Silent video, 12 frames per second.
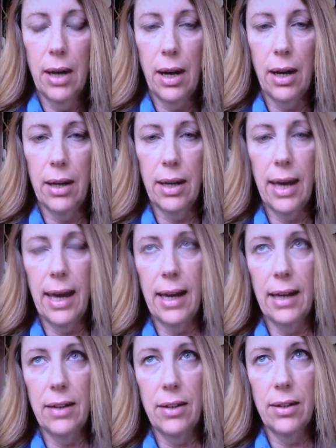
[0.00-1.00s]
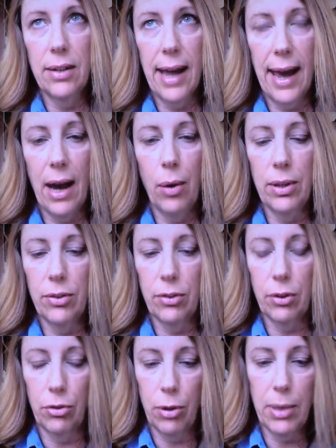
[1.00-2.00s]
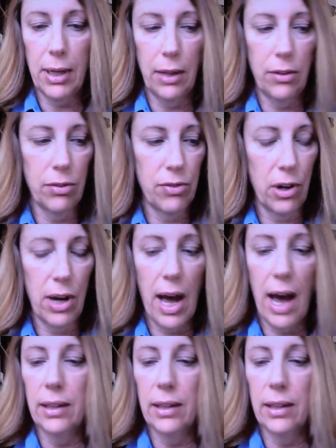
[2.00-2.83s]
and now is contributing to very high